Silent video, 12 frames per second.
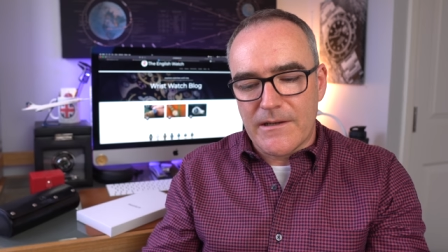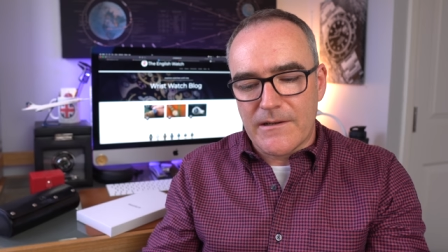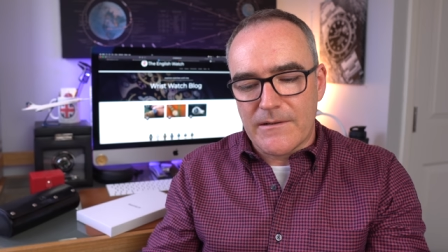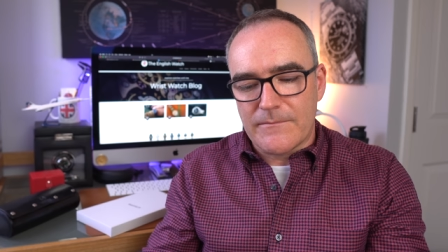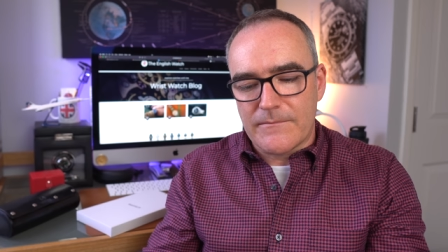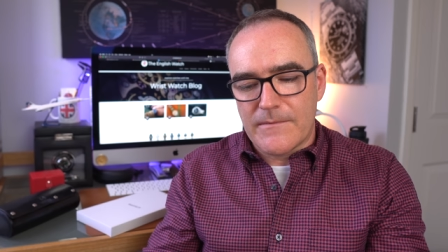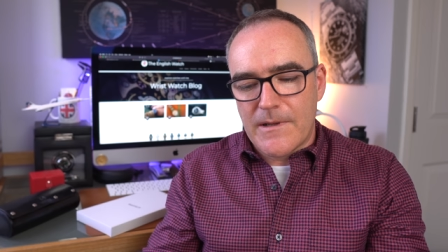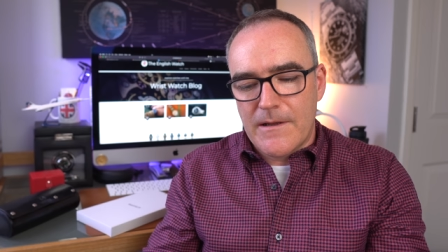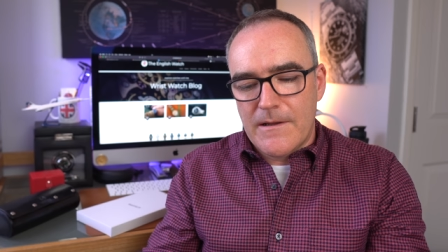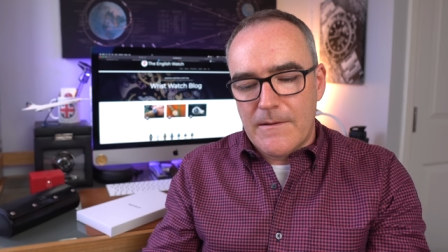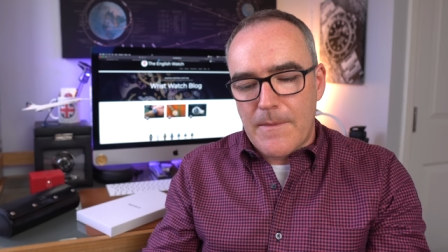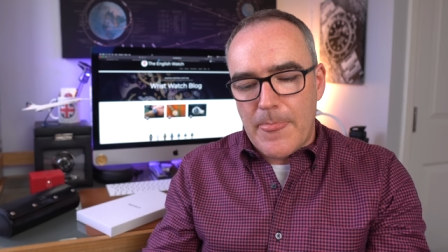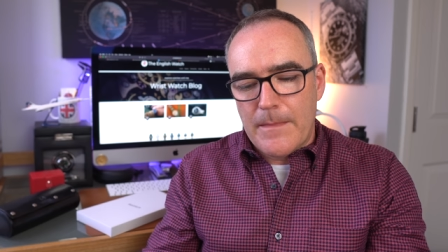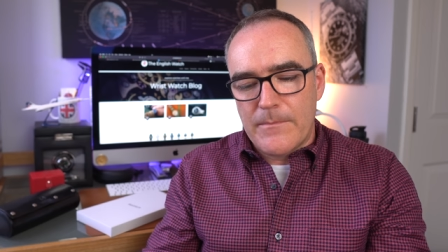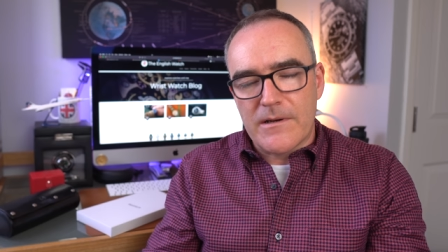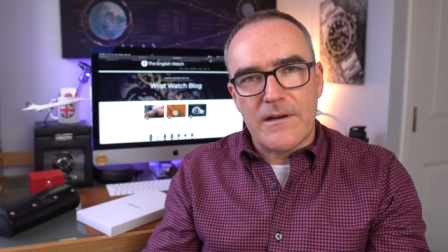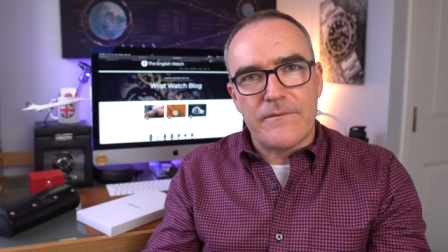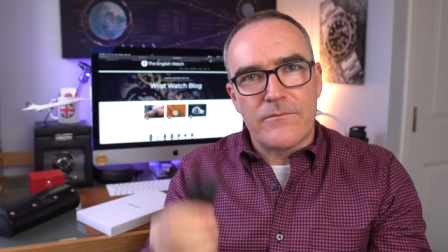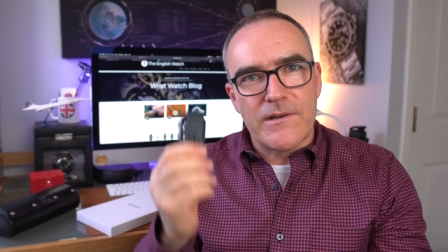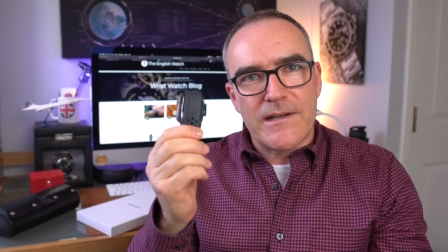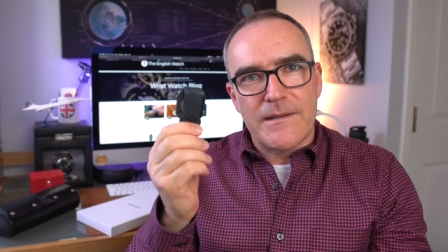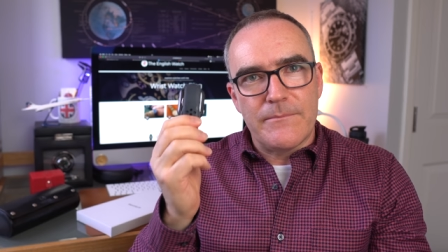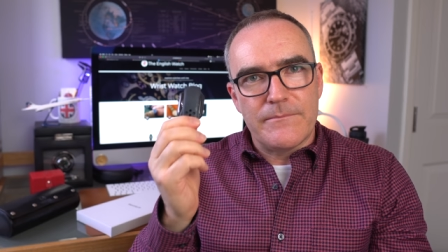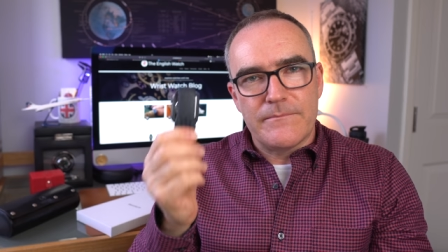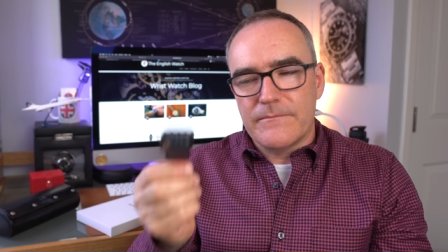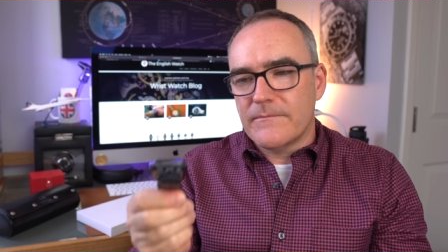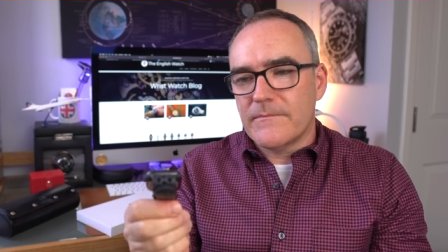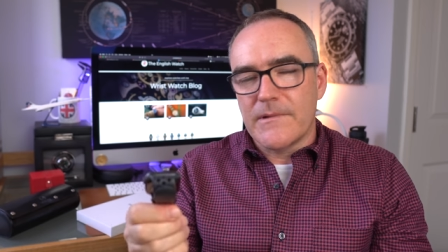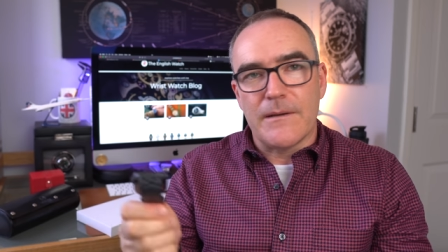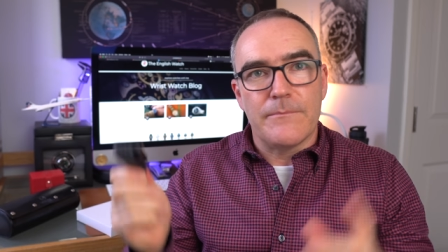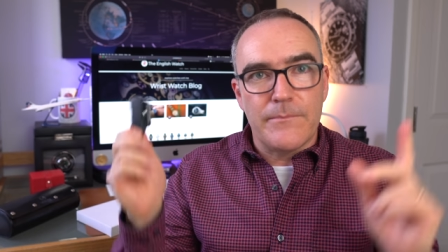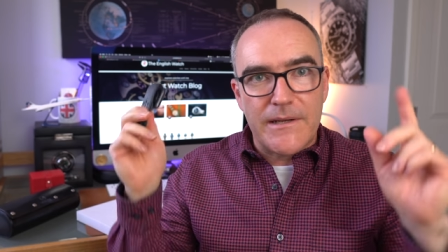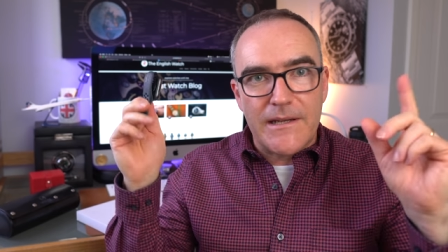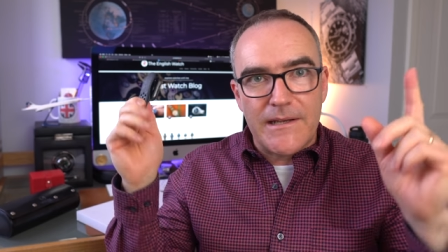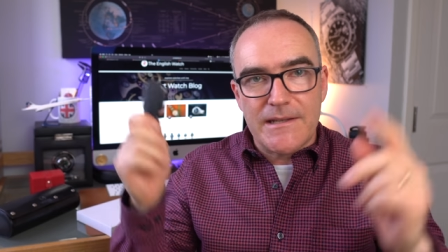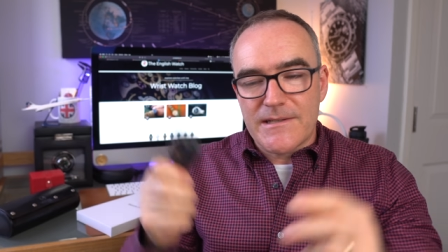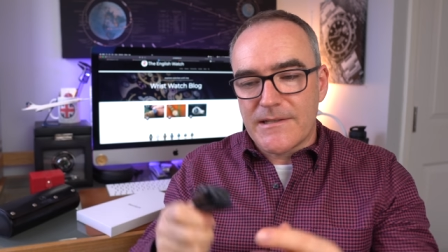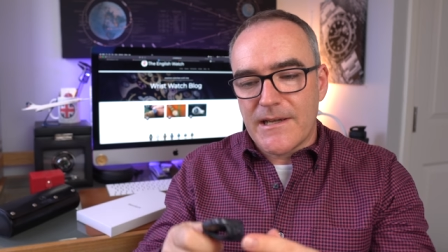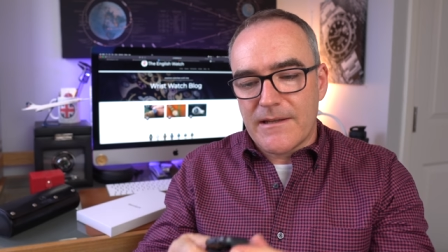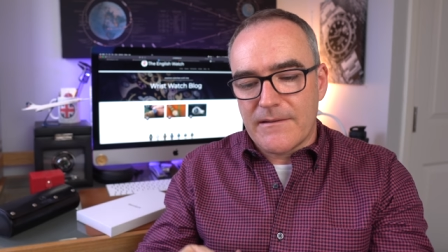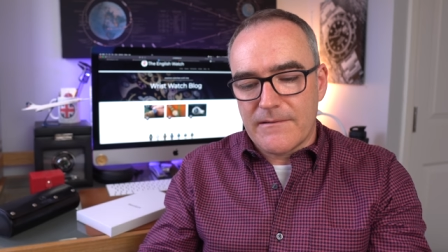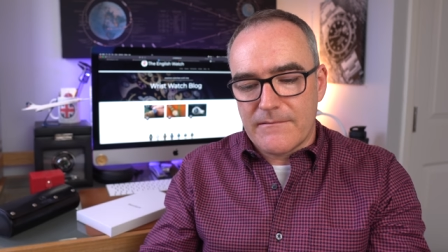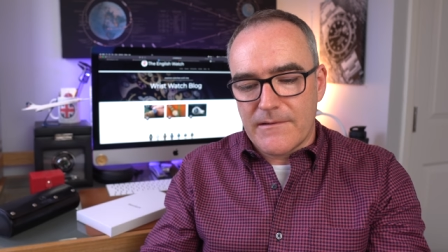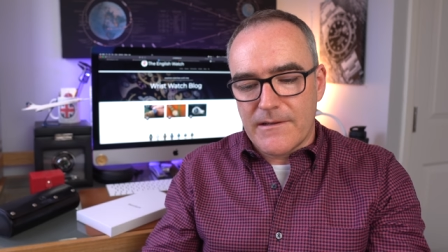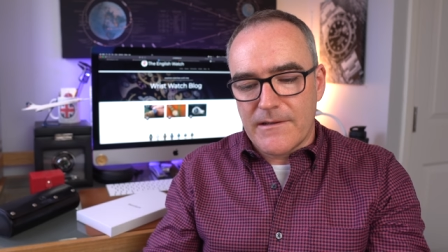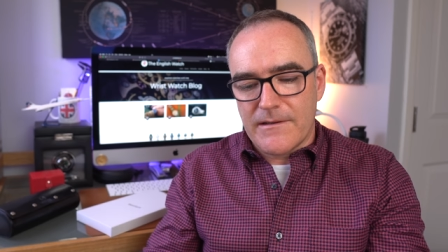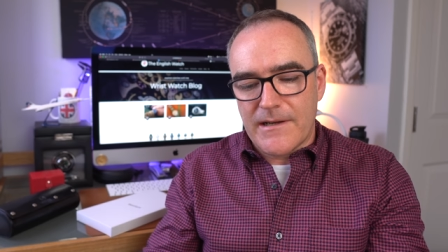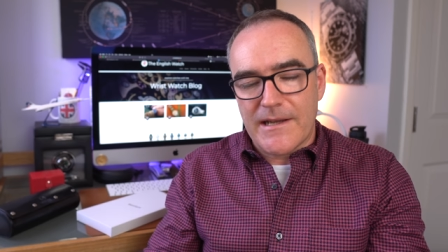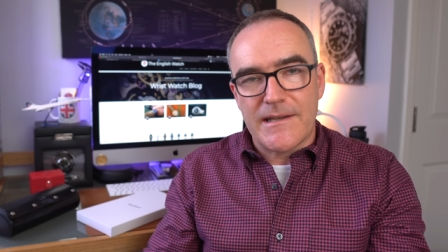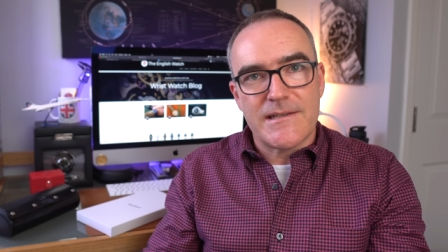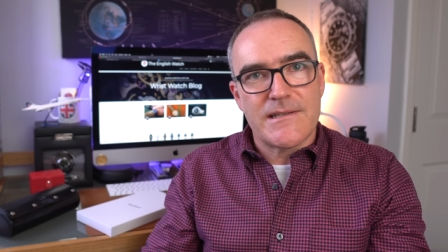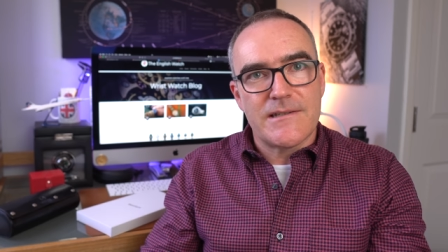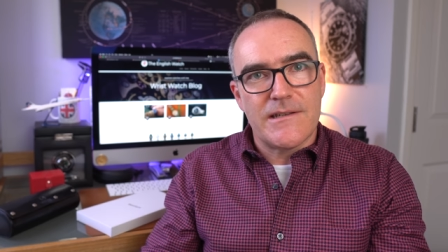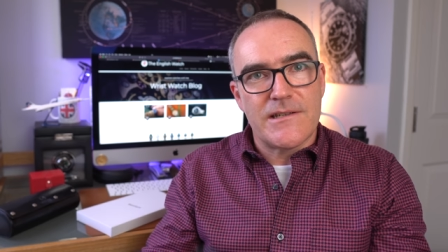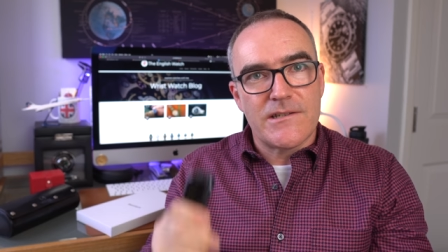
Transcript: Um, but I've really yeah, beaten it to death, uh, and it's it